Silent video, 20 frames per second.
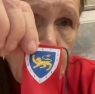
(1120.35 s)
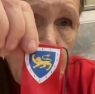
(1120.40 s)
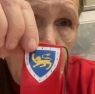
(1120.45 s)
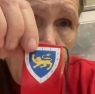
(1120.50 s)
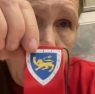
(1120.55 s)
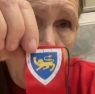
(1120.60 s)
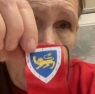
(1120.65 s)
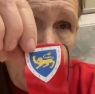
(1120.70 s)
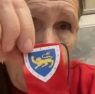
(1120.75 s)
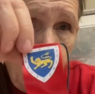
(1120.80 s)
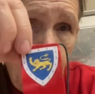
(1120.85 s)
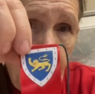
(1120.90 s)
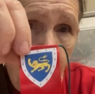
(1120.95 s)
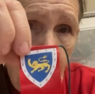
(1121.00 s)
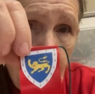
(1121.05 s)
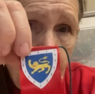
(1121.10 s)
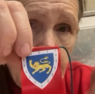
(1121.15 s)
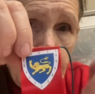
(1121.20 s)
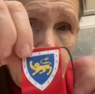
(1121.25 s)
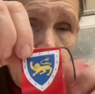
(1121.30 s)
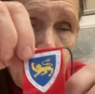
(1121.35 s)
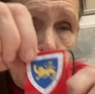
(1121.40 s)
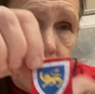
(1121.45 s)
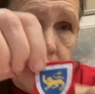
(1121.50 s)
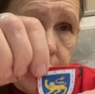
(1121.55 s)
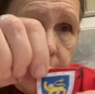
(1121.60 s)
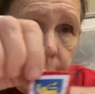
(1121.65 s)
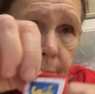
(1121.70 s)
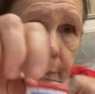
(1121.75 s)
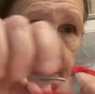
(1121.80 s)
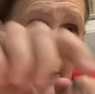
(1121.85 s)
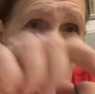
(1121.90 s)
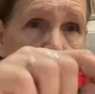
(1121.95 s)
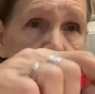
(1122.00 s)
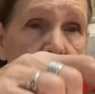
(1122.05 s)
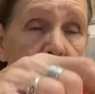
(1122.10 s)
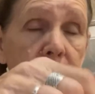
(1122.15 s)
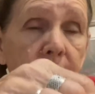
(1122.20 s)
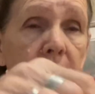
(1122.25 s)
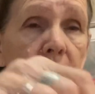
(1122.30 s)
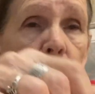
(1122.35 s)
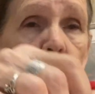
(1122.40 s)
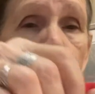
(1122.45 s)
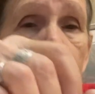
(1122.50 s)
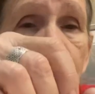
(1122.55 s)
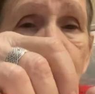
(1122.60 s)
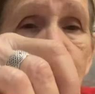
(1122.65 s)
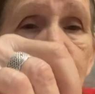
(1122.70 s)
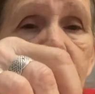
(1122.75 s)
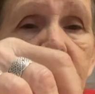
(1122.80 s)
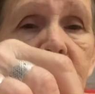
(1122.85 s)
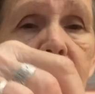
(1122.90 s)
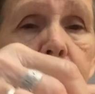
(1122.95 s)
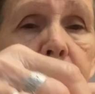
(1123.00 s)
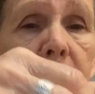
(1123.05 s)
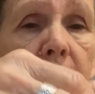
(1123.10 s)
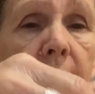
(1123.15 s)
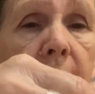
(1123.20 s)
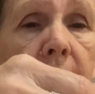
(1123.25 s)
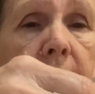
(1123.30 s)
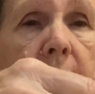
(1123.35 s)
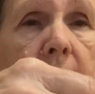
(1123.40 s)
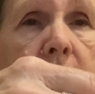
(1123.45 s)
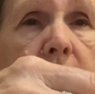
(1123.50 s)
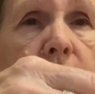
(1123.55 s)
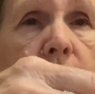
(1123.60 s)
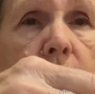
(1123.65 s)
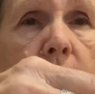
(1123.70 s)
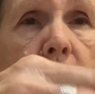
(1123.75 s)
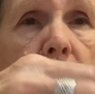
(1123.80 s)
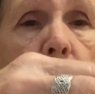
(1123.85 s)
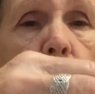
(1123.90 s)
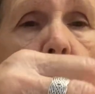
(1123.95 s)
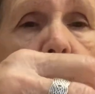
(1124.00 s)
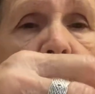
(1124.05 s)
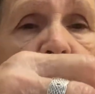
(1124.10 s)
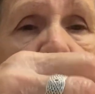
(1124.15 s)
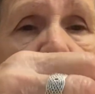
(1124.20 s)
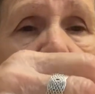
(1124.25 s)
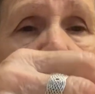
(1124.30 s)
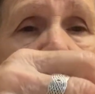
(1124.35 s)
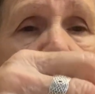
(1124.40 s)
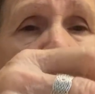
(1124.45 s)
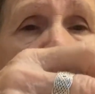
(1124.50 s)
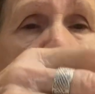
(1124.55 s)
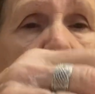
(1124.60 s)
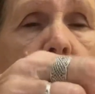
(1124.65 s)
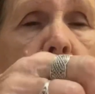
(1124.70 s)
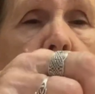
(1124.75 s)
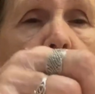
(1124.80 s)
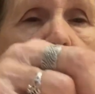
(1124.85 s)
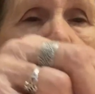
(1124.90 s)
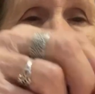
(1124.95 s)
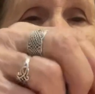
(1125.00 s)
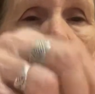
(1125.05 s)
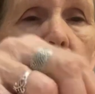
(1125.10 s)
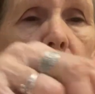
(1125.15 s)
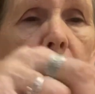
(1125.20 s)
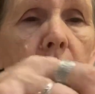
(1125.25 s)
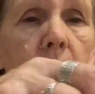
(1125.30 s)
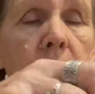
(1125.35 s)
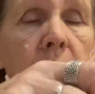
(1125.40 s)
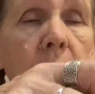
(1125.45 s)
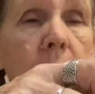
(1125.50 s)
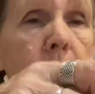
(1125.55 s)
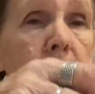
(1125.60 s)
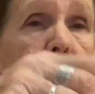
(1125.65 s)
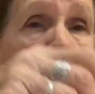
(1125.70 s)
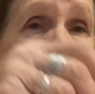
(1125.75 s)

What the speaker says: how you do those. If you have any questions, I'll be glad to answer any questions. Hit me